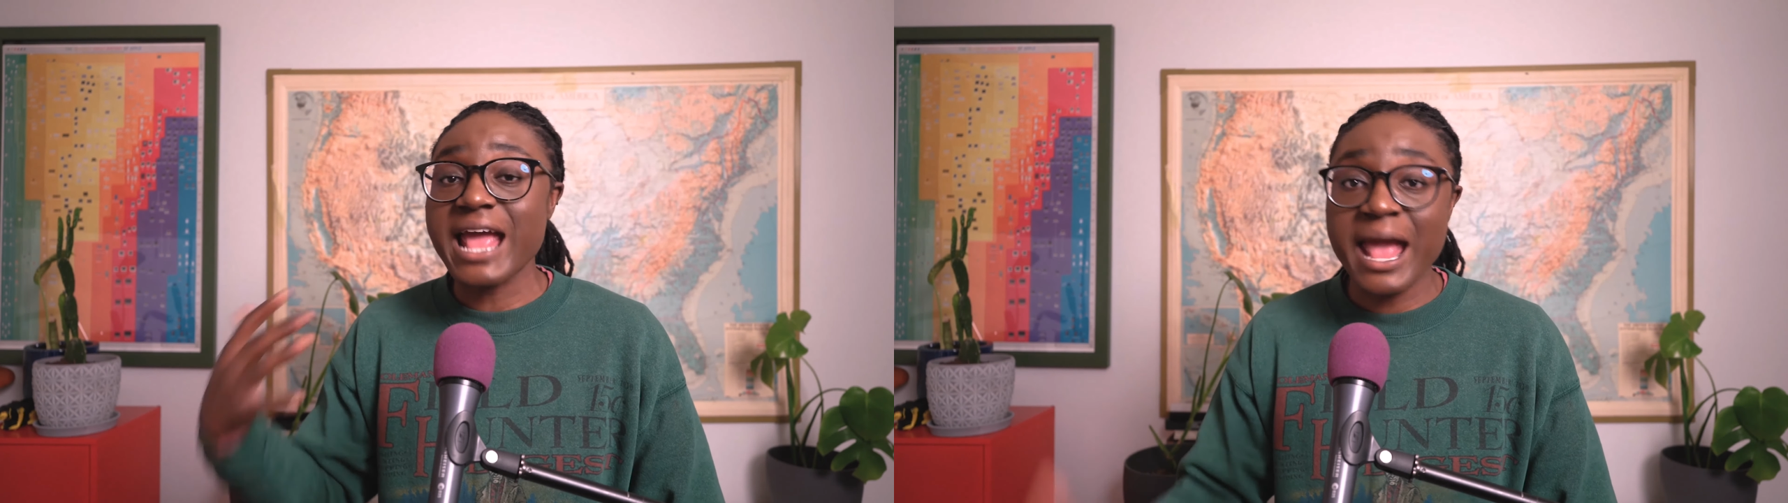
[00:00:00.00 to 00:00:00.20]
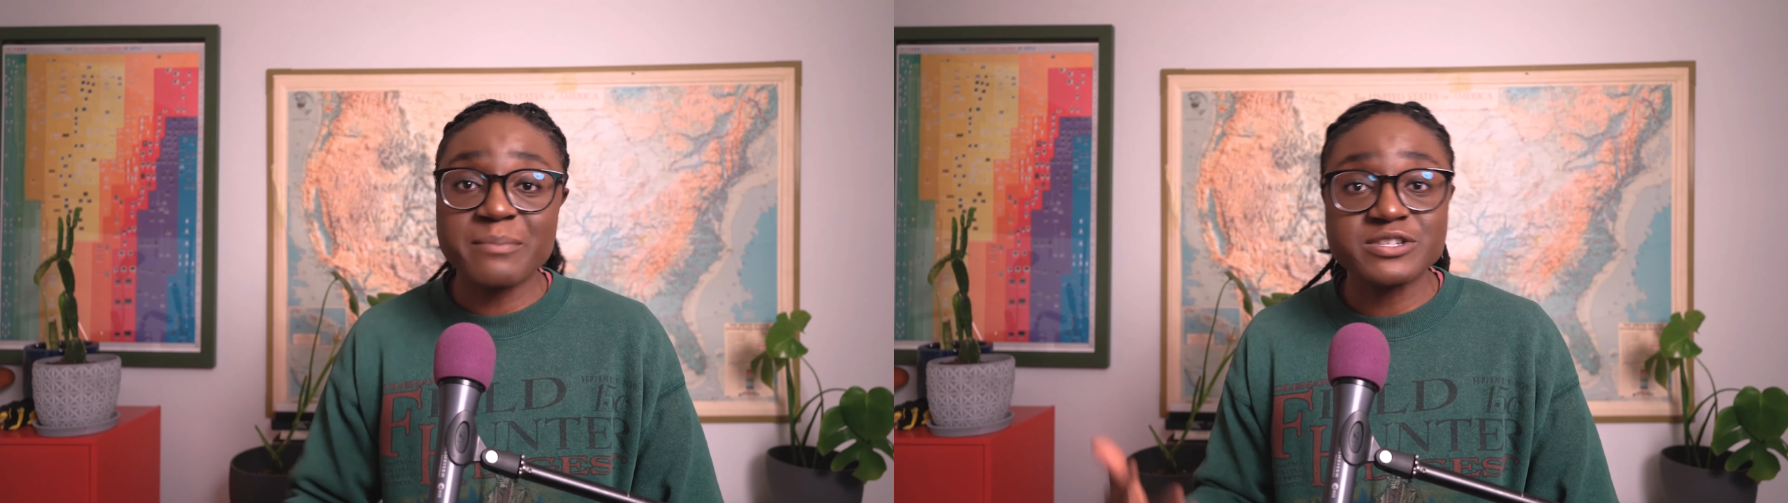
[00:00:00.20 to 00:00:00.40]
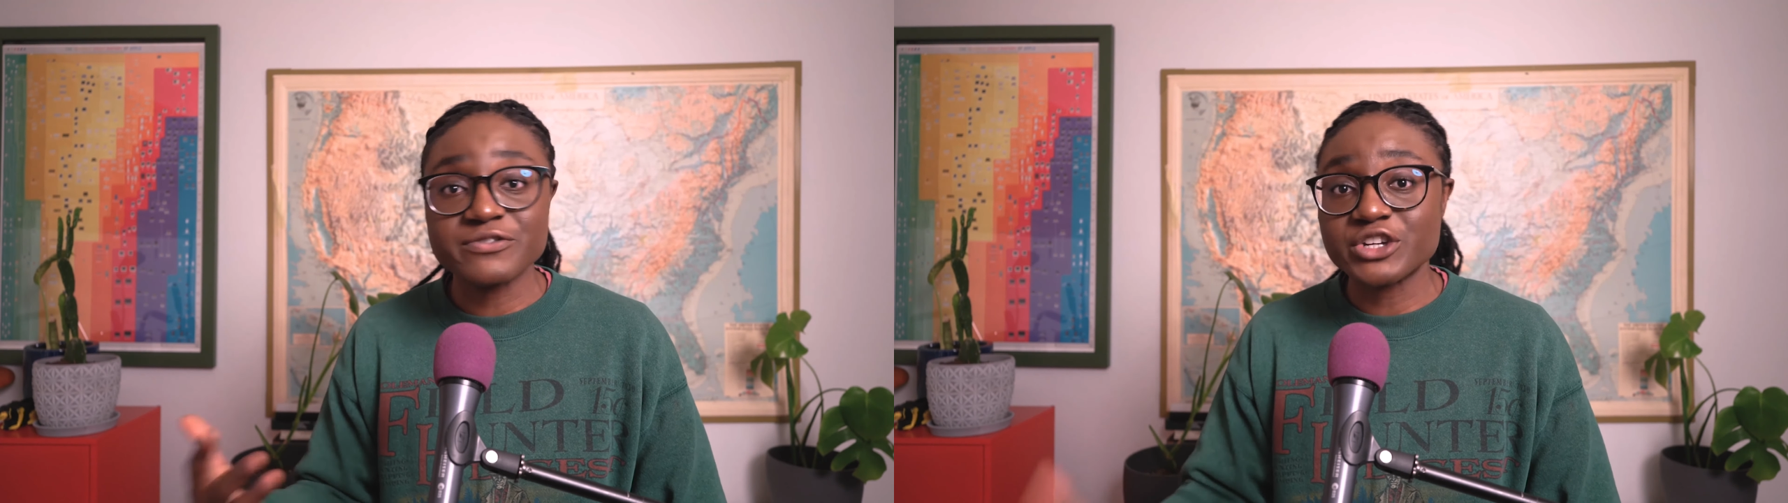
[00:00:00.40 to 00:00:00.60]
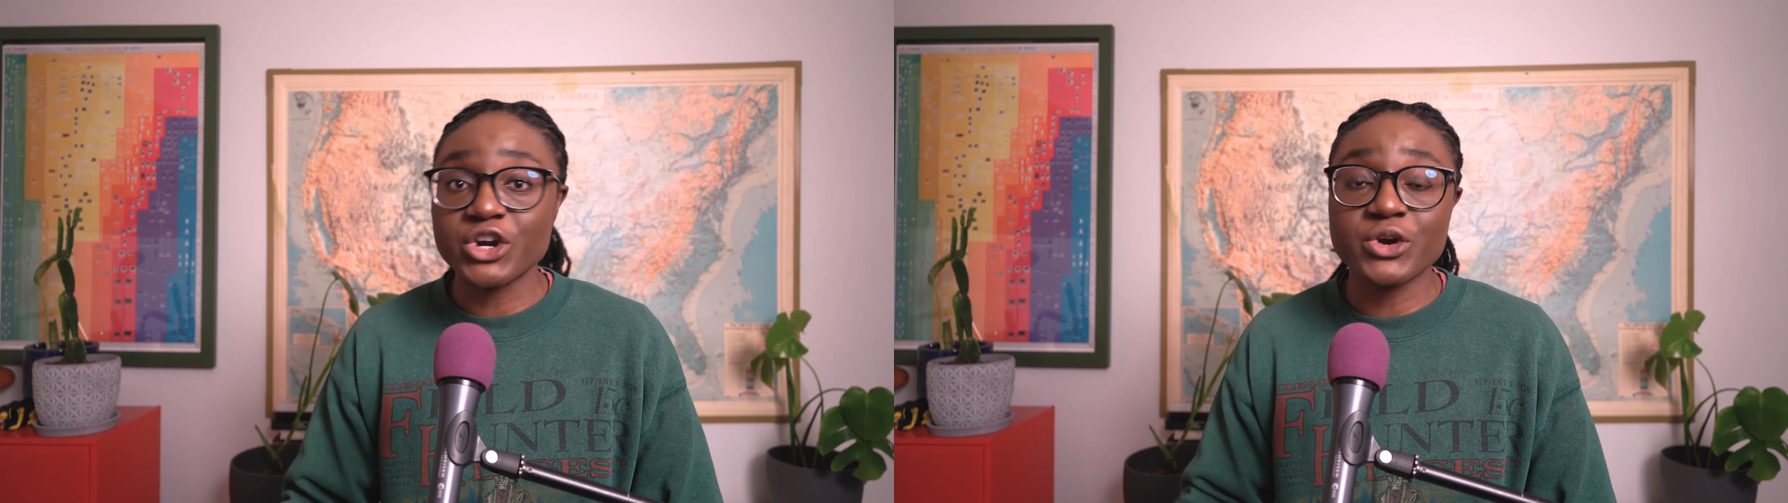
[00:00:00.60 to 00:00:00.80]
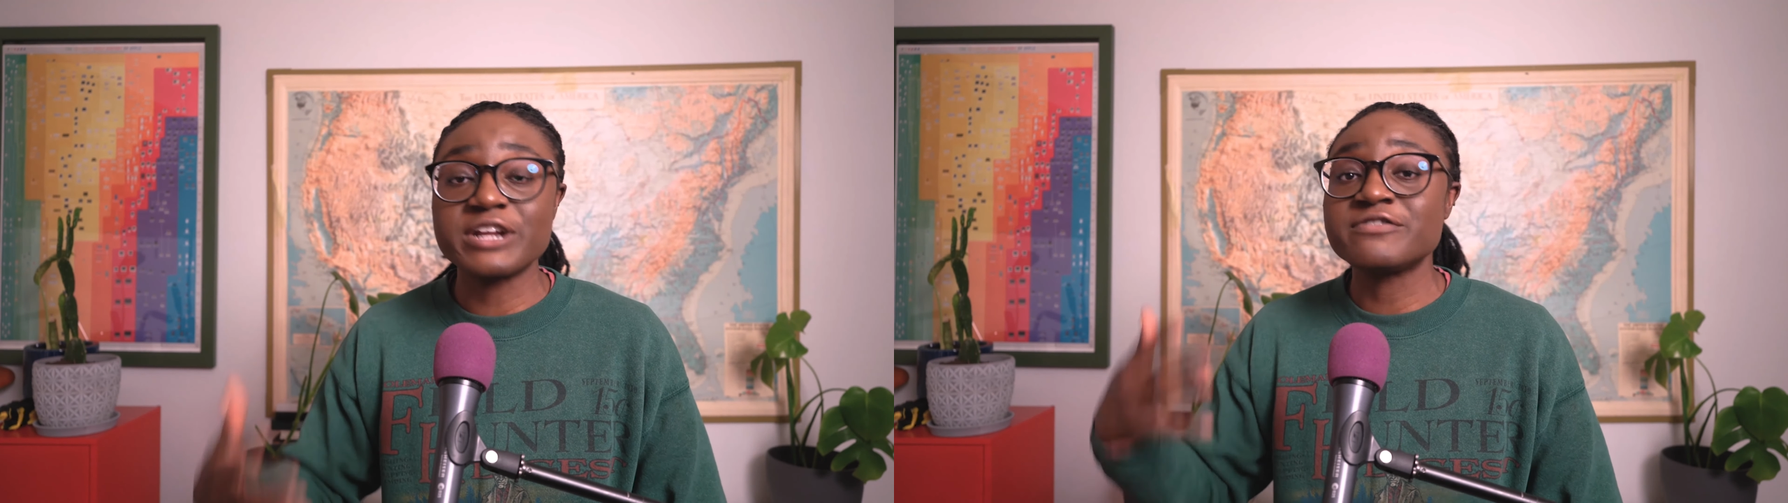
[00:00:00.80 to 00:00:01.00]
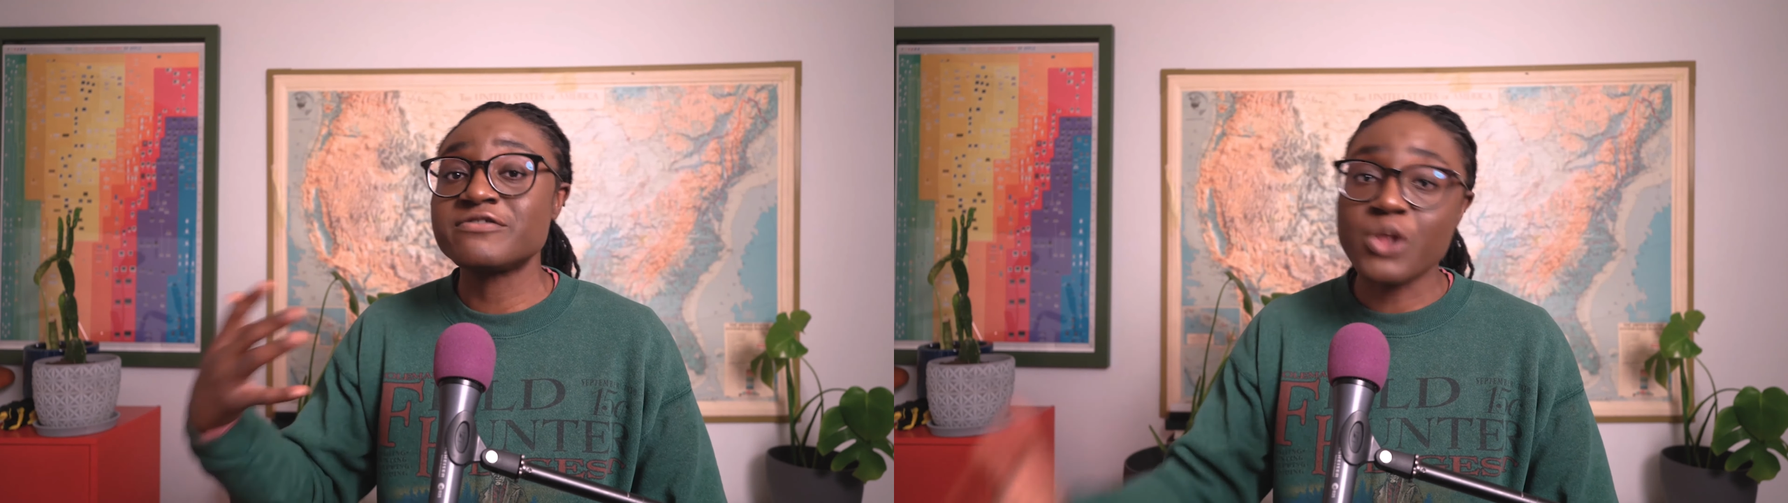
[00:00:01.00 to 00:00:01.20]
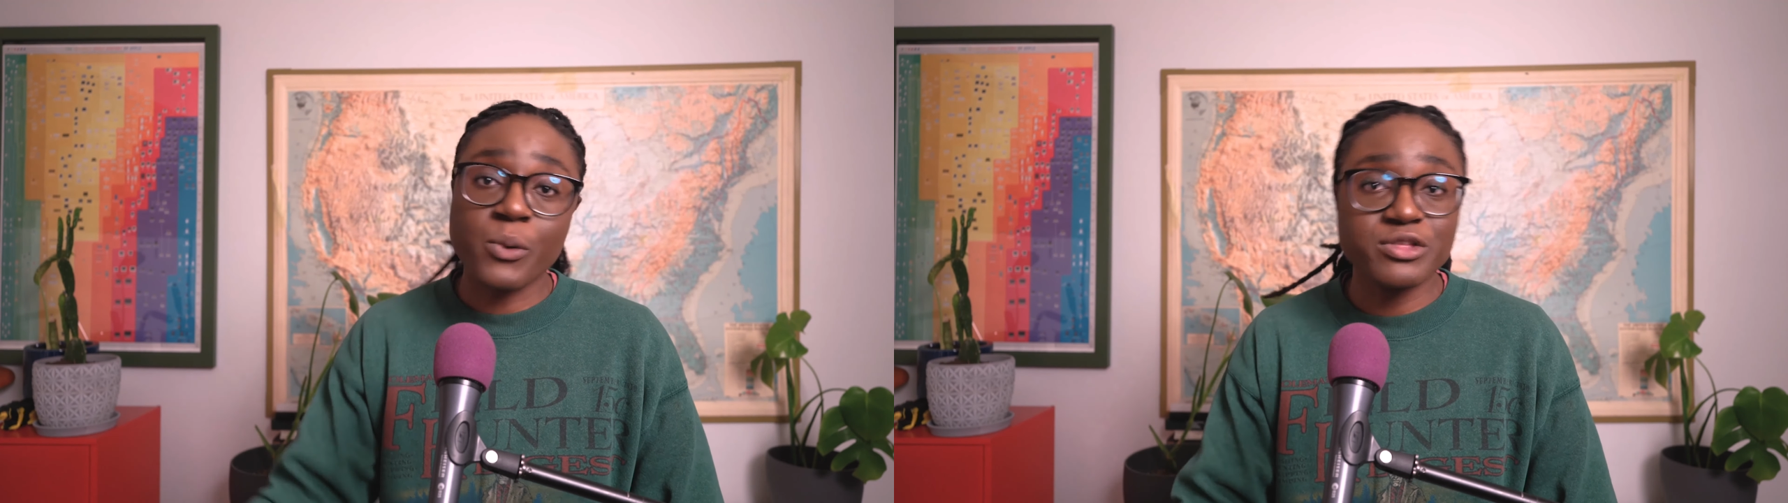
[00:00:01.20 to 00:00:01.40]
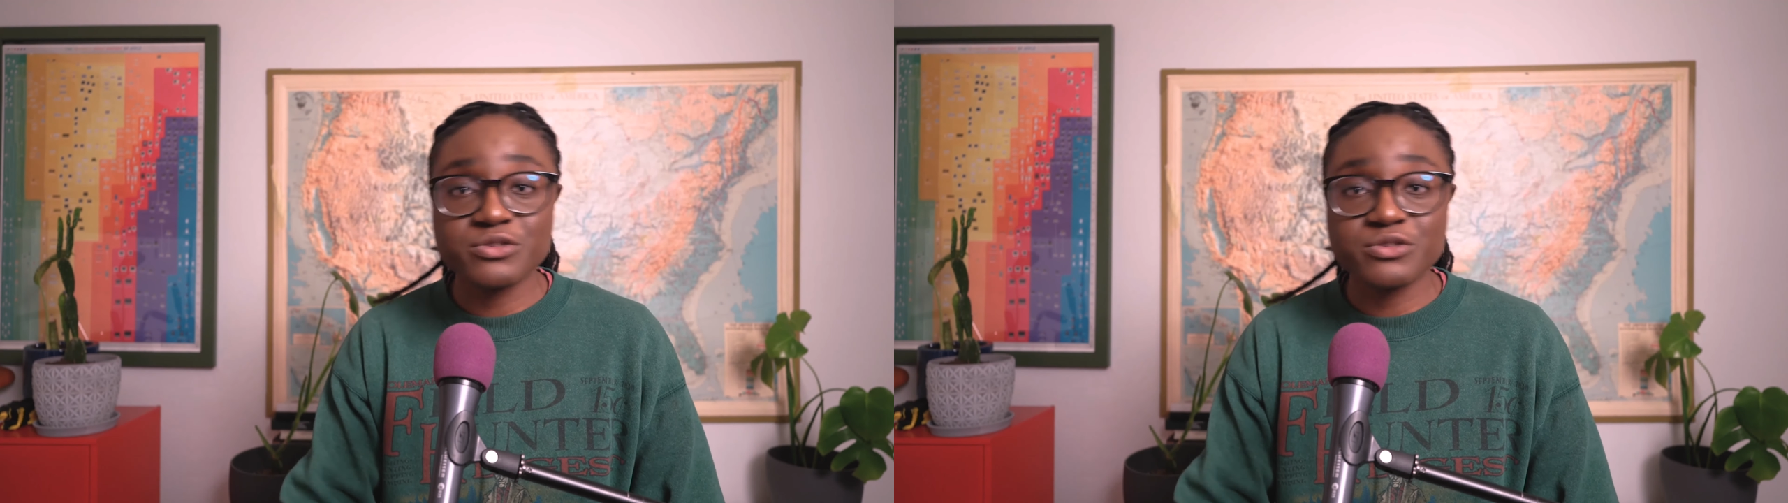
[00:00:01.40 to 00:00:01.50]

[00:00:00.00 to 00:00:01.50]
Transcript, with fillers: amps of current flowing